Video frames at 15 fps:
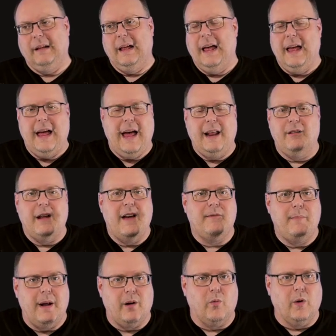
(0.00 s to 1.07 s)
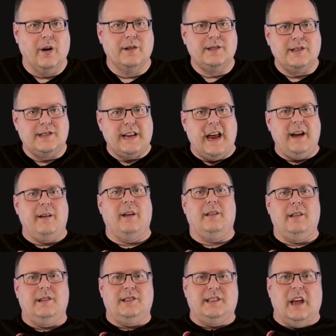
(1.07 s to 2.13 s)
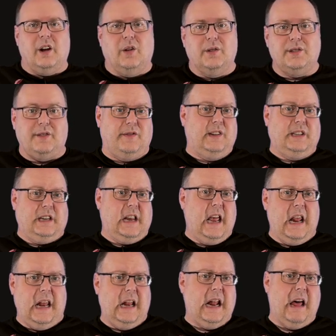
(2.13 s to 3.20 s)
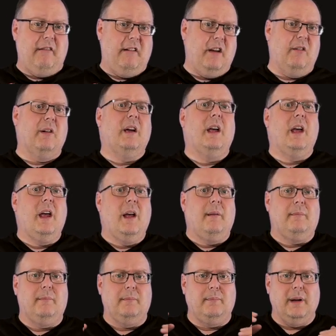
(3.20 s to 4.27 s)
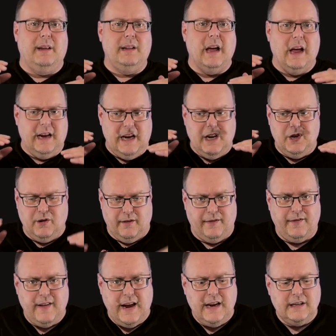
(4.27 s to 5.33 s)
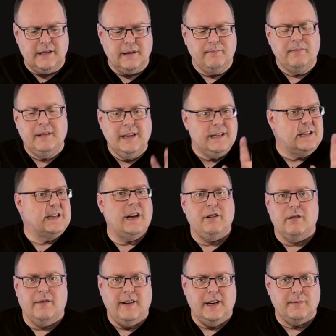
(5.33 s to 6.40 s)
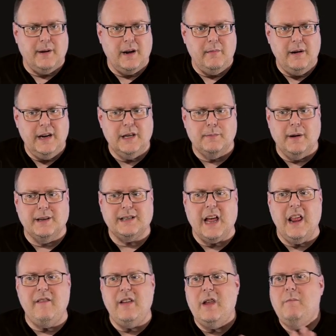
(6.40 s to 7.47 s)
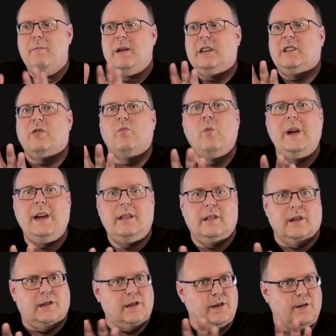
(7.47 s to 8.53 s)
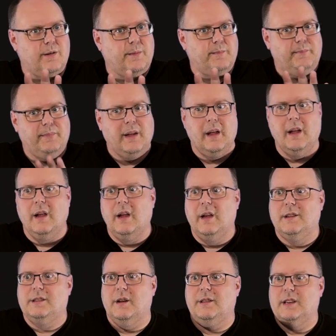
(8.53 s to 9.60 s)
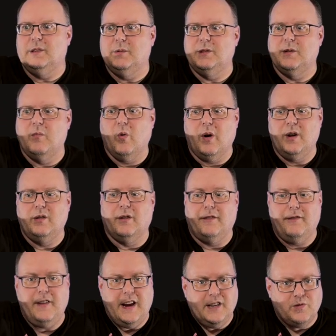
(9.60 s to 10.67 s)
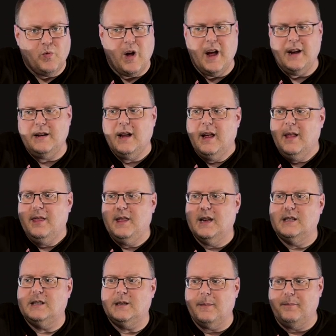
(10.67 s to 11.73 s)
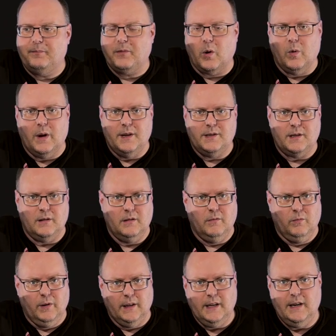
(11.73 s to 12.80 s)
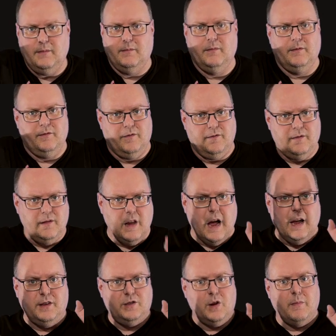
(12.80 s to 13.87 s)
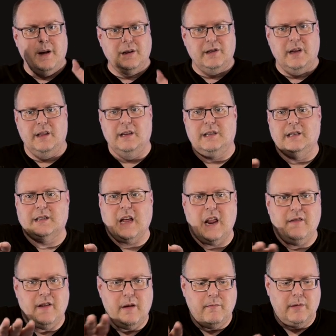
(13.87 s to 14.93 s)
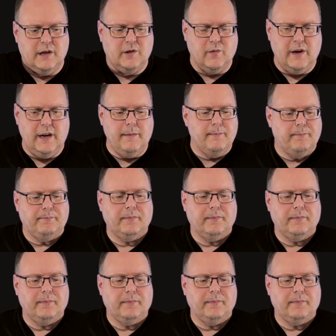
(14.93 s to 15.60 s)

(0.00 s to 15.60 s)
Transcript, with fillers: I don't have better words to say other than subtle, sophisticated, I don't know, but not in your face. This is not in your face by any means, but it's kind of in between the two. So this was a more in your face wine. This was really not so much, and this is kind of in between.